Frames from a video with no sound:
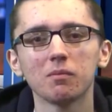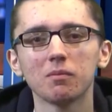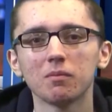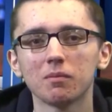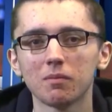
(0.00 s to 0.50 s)

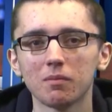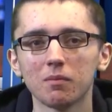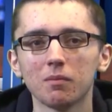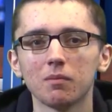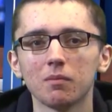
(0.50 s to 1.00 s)

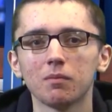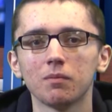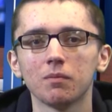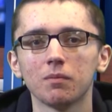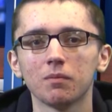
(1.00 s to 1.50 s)

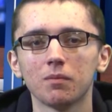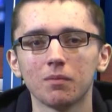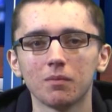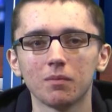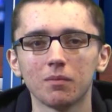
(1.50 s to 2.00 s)

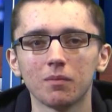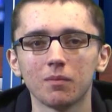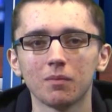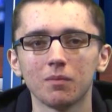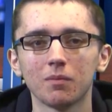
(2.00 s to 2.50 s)

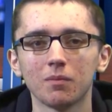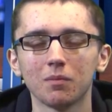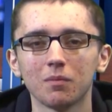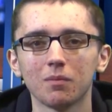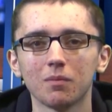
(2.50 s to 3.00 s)

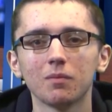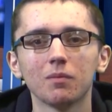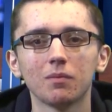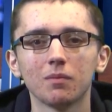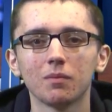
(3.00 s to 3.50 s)

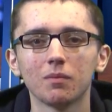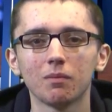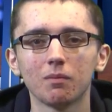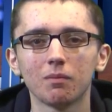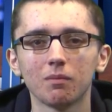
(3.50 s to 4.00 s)

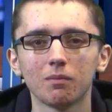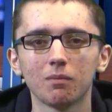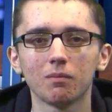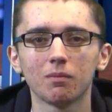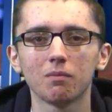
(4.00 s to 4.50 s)

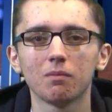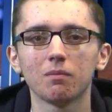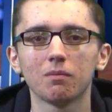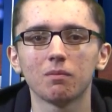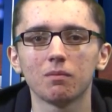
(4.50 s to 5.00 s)

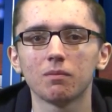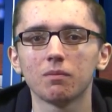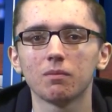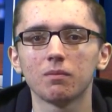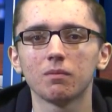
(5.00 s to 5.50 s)

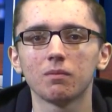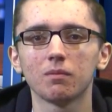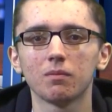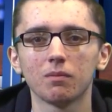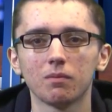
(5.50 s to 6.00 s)

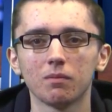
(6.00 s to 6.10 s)
(not speaking)